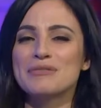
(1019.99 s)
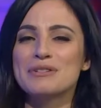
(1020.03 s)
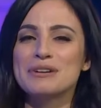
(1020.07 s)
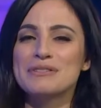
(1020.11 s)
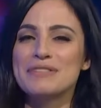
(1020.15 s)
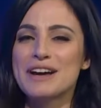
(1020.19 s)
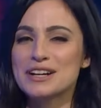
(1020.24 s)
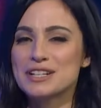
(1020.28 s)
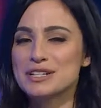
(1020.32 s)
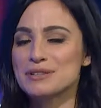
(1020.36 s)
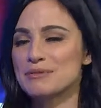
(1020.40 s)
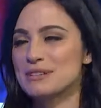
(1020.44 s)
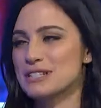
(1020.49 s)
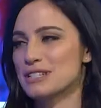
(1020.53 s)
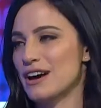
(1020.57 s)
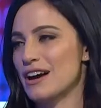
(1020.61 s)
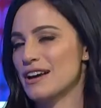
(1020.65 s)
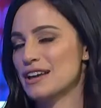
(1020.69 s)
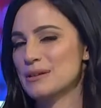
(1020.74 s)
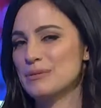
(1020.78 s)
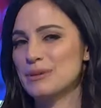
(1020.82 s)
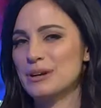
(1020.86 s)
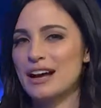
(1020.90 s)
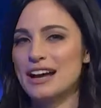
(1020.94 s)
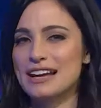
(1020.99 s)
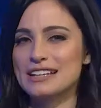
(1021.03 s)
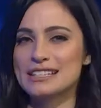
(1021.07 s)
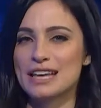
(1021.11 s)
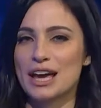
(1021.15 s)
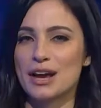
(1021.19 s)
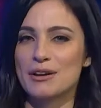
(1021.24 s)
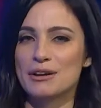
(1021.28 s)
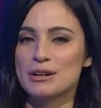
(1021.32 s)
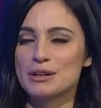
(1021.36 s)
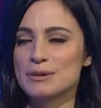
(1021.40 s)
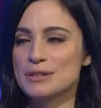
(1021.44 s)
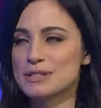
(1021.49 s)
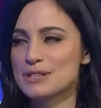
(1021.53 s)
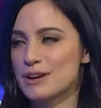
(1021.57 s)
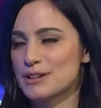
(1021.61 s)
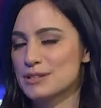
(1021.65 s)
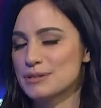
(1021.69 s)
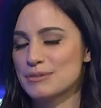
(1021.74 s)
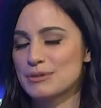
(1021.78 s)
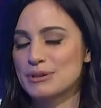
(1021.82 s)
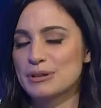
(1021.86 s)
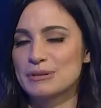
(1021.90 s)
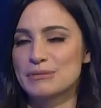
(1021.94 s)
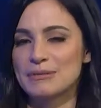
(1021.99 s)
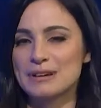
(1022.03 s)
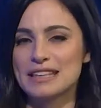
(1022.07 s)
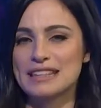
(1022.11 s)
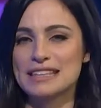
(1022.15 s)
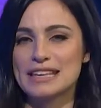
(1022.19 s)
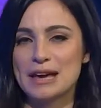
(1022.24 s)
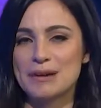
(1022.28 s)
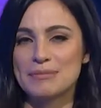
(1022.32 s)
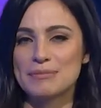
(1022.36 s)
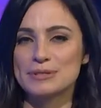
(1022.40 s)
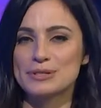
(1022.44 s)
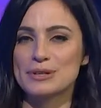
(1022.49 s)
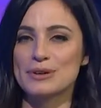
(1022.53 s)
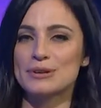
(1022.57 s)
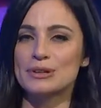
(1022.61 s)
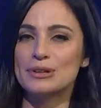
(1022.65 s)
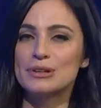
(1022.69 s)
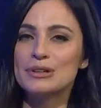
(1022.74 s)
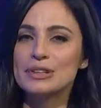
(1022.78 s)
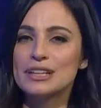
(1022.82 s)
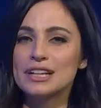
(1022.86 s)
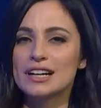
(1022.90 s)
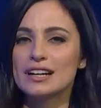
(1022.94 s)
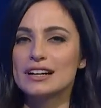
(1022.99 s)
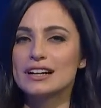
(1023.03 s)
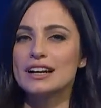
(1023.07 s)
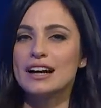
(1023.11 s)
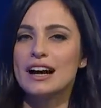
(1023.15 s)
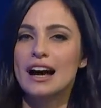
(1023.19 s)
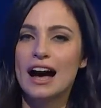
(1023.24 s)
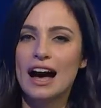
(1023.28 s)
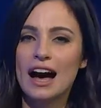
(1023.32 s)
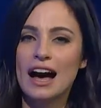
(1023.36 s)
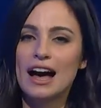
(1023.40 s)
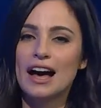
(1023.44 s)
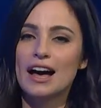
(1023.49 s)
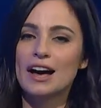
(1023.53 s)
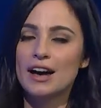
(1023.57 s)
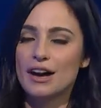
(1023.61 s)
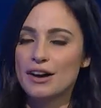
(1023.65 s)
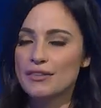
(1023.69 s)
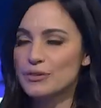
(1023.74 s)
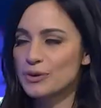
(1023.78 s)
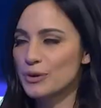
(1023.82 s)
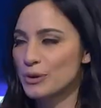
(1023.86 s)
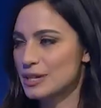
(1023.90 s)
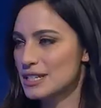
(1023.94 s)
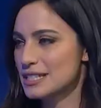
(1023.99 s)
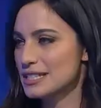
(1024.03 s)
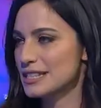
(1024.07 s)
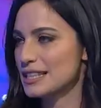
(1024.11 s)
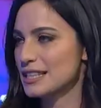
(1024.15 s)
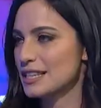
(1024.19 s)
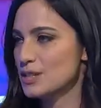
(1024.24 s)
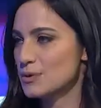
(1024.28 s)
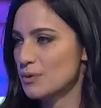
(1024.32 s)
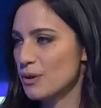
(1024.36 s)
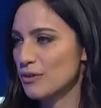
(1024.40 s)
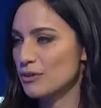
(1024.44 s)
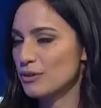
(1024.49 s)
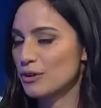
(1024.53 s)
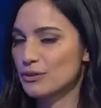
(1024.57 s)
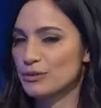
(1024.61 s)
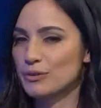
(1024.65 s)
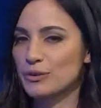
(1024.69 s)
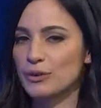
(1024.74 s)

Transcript: we've actually been talking about Highsky We talked about him in the episode earlier. Uh, of course, the 12-year-old